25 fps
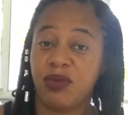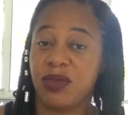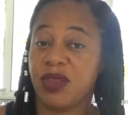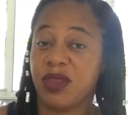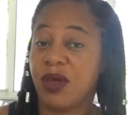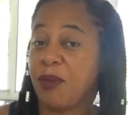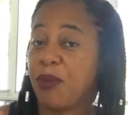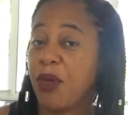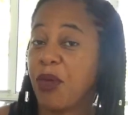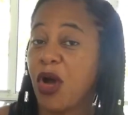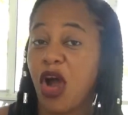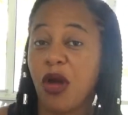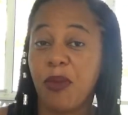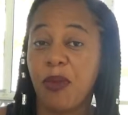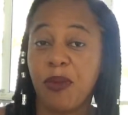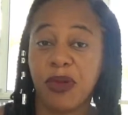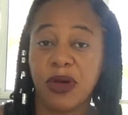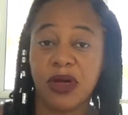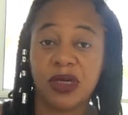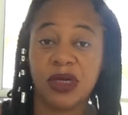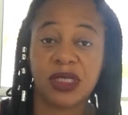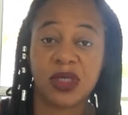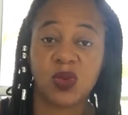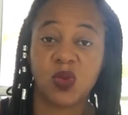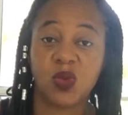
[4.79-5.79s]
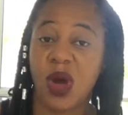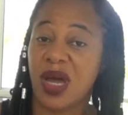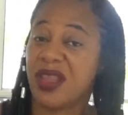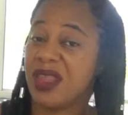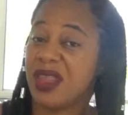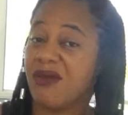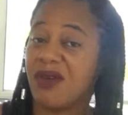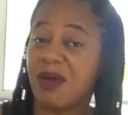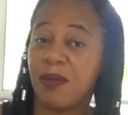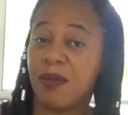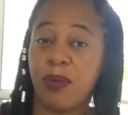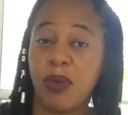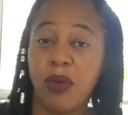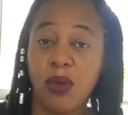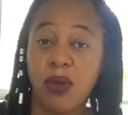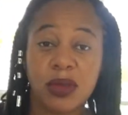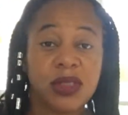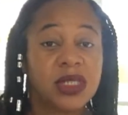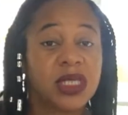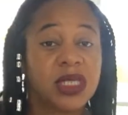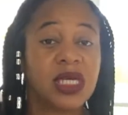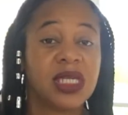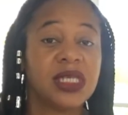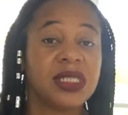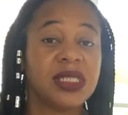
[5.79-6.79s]
the purpose, why they're
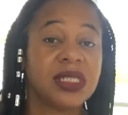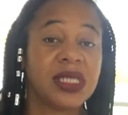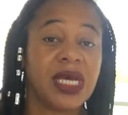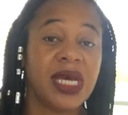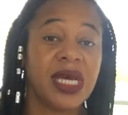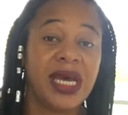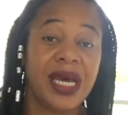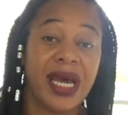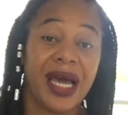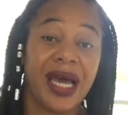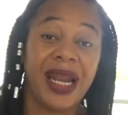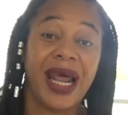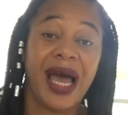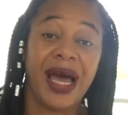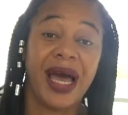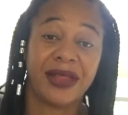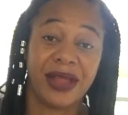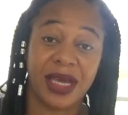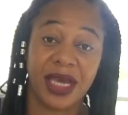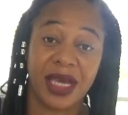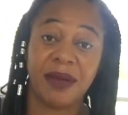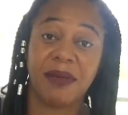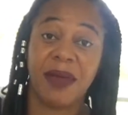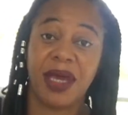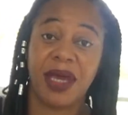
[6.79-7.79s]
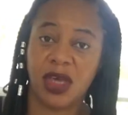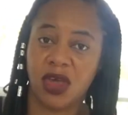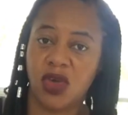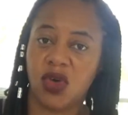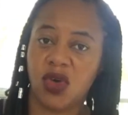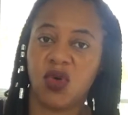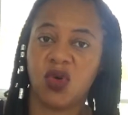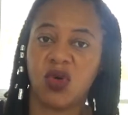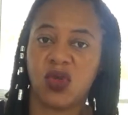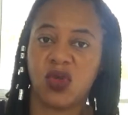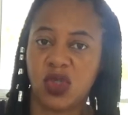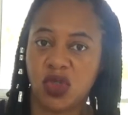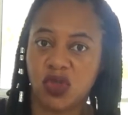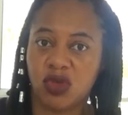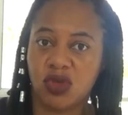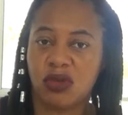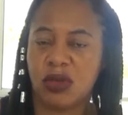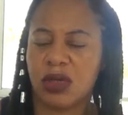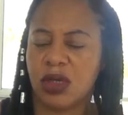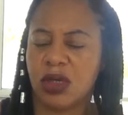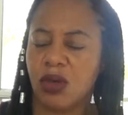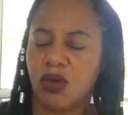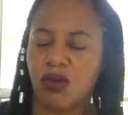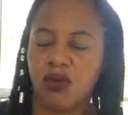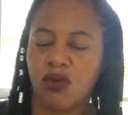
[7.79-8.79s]
important, and how they can make your
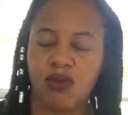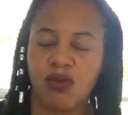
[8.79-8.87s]
story.